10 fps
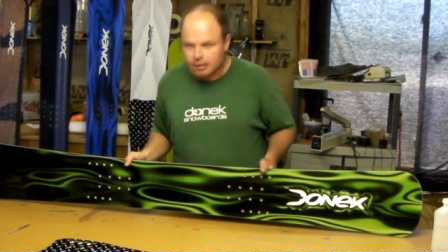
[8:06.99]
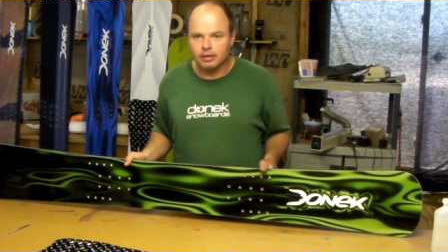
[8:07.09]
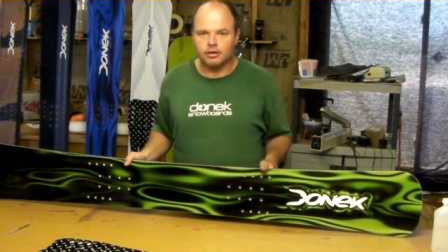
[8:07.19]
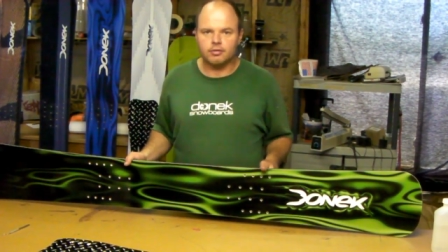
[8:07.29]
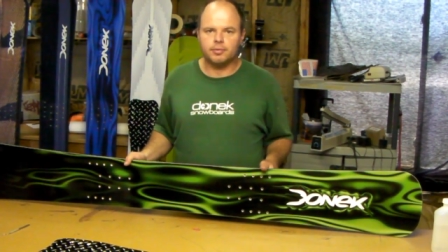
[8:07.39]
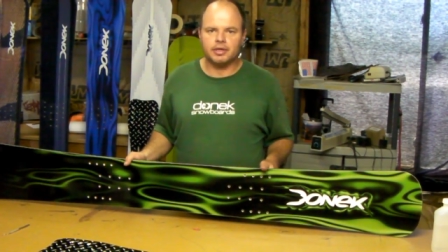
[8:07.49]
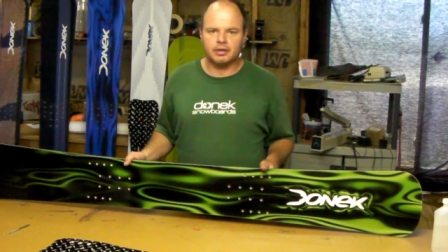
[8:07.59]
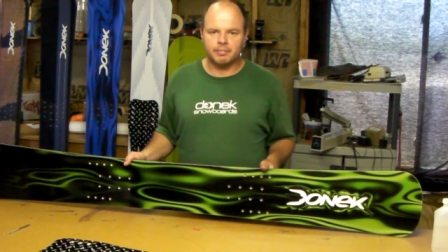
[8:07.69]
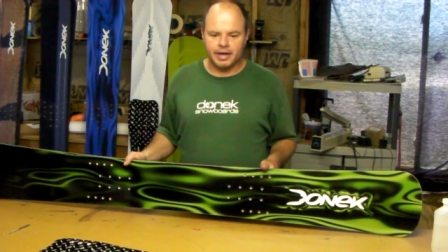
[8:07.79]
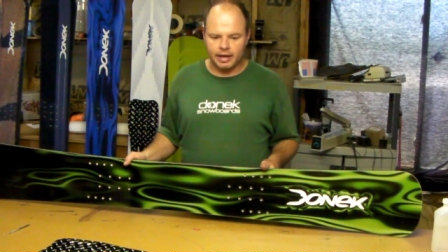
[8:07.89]
the
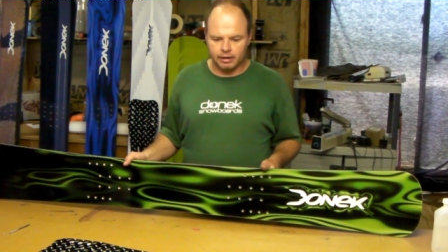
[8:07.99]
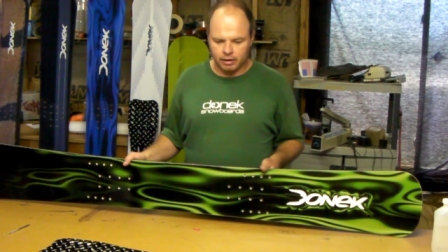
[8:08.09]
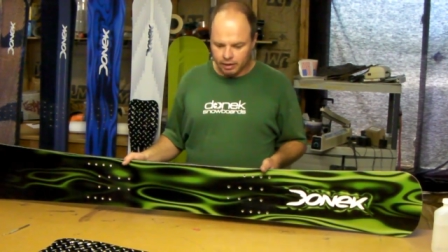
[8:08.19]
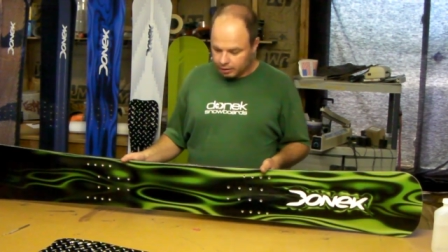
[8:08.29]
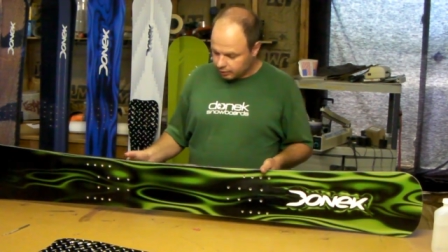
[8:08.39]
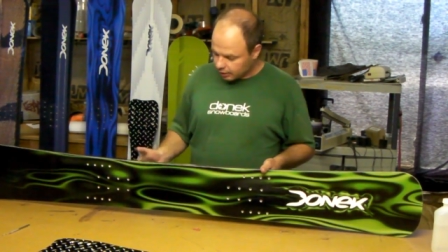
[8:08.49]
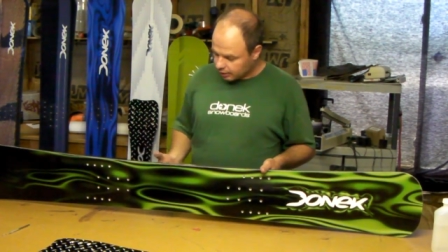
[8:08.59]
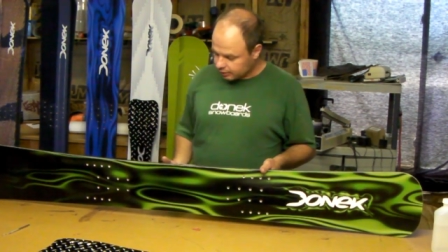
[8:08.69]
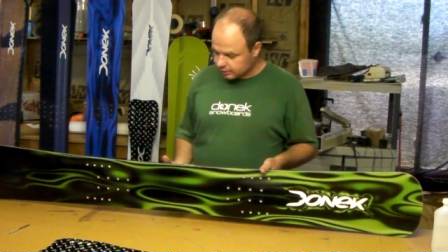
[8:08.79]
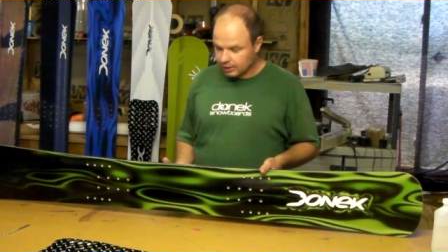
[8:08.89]
UPM pattern on it,
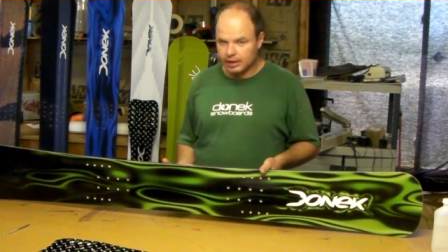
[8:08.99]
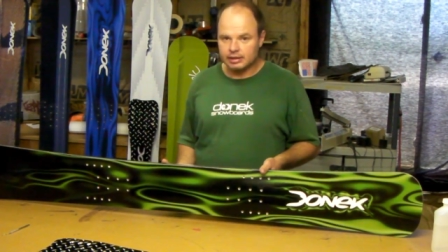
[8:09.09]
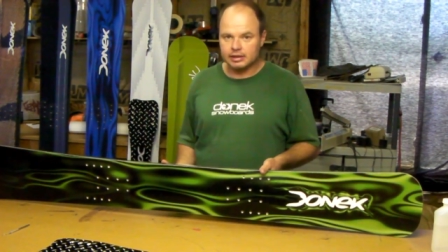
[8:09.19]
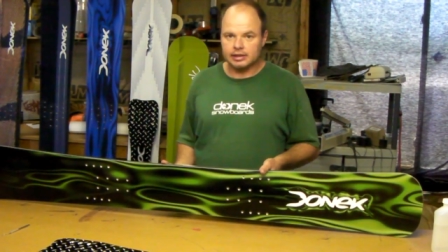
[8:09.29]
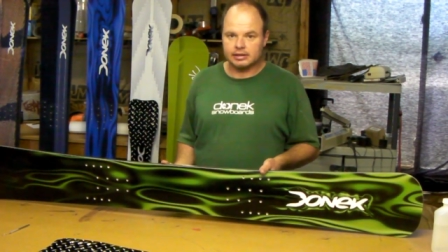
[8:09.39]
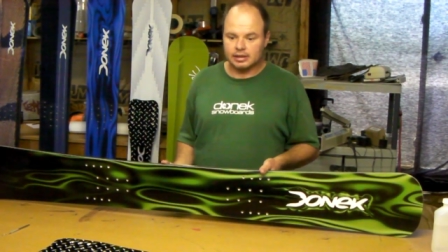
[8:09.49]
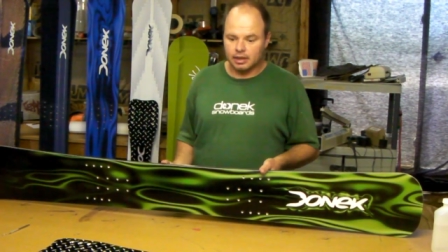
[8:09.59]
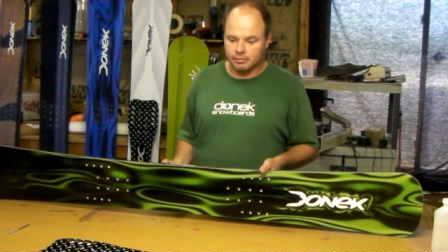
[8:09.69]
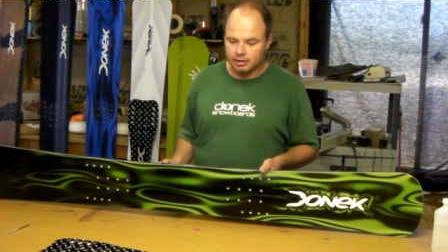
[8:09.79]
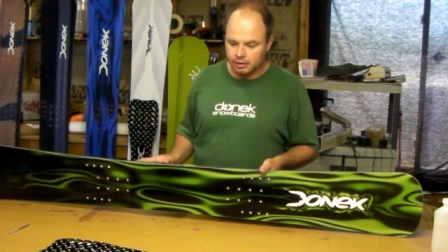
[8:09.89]
and it's an 18
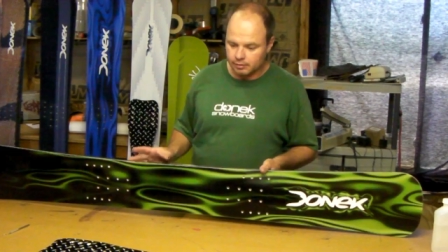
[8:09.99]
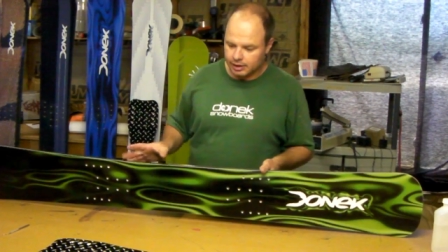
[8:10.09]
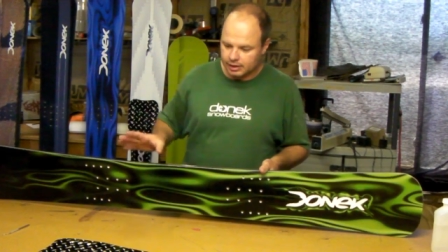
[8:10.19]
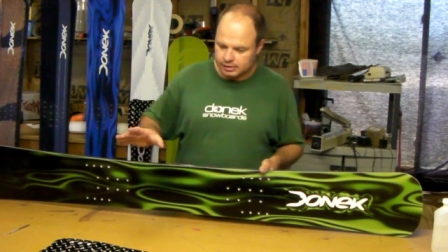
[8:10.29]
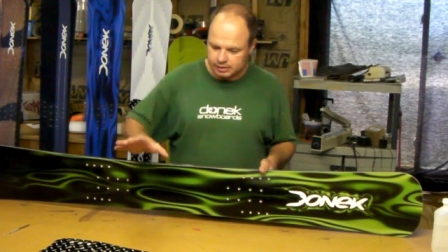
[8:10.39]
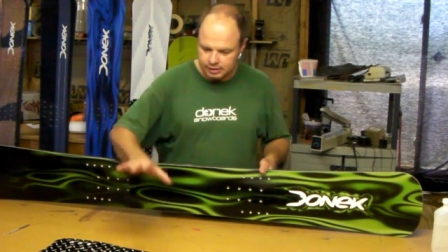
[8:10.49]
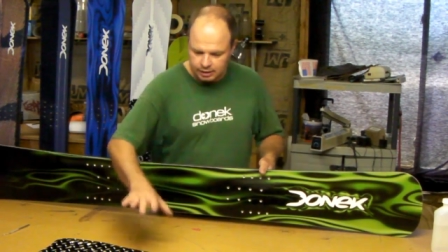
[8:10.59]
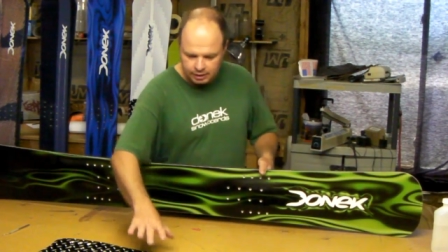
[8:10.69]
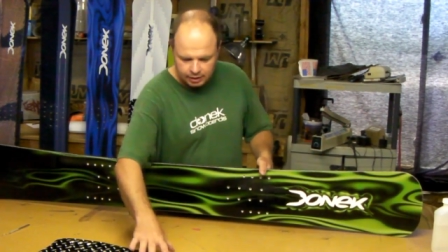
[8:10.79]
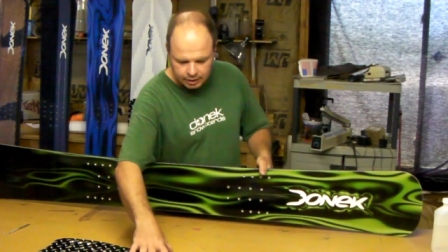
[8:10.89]
centimeter waist.
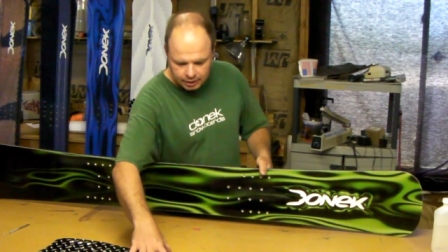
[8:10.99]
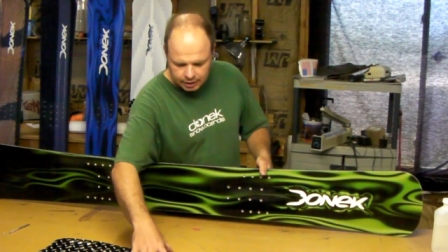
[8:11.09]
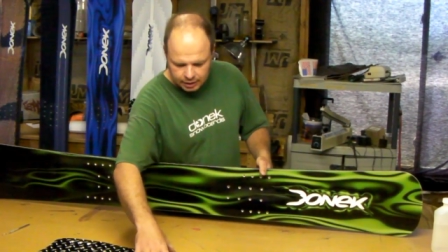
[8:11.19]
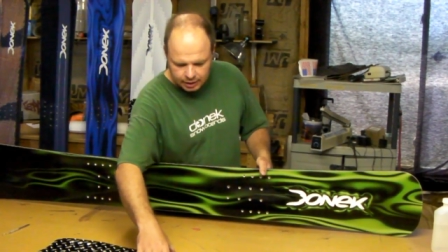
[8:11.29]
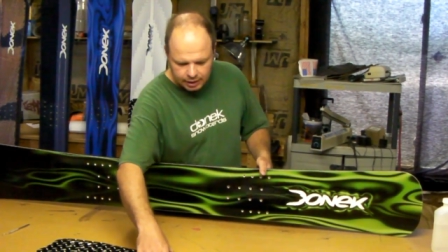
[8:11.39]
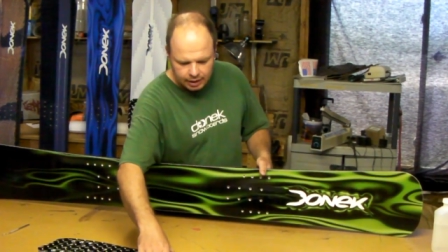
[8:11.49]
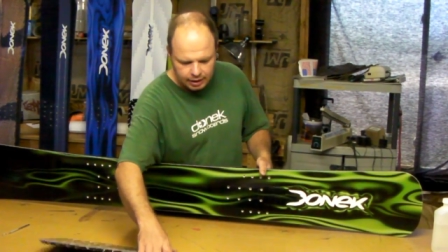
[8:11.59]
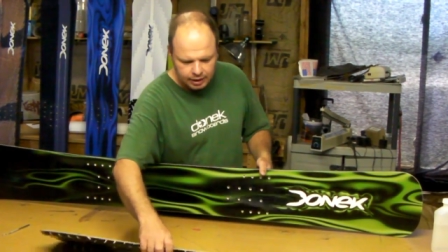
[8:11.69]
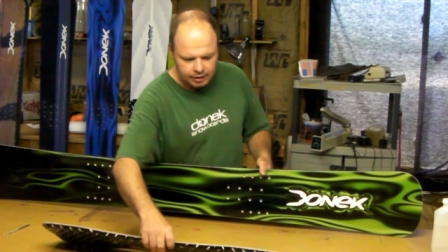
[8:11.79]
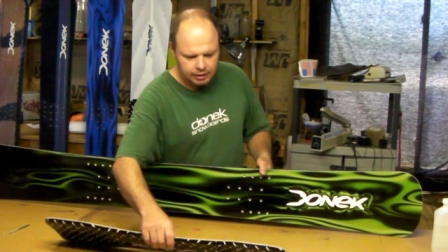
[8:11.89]

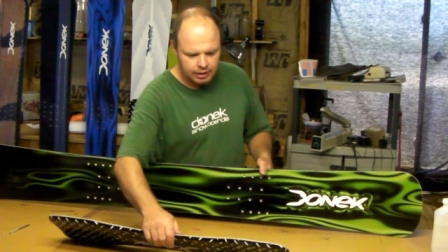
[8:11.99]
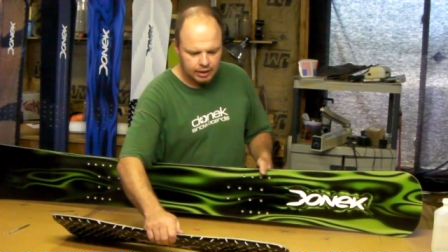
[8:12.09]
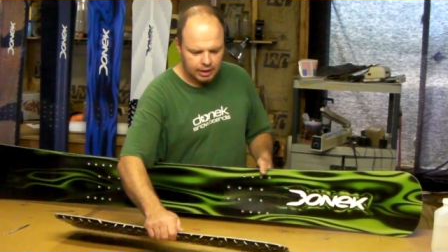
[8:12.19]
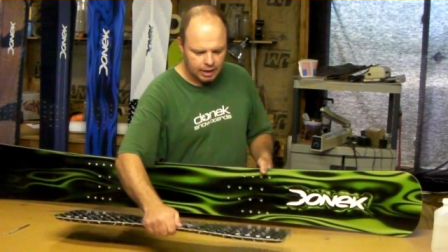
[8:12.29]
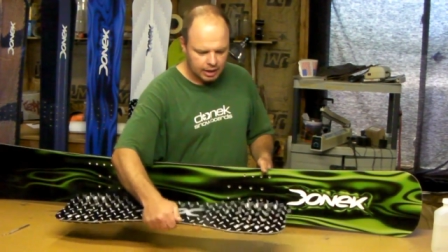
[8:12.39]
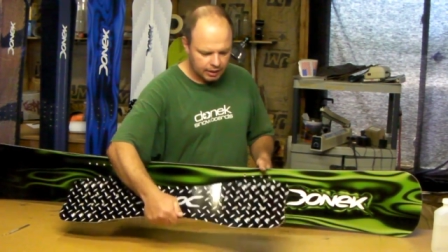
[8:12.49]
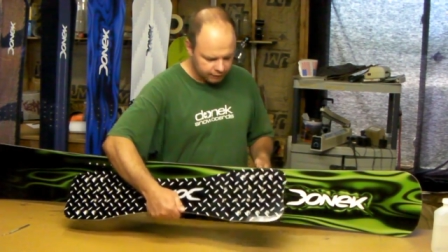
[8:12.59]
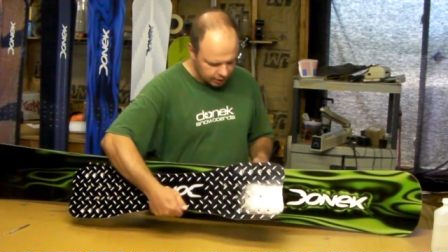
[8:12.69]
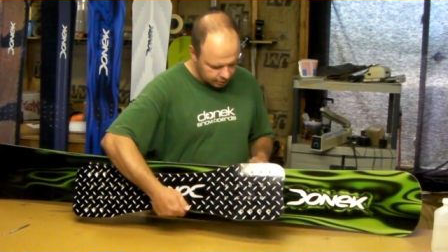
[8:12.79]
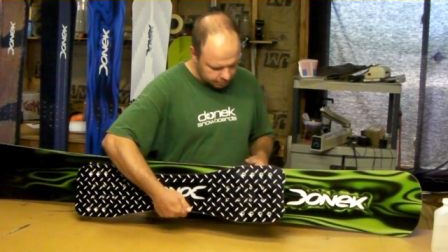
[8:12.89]
And I've got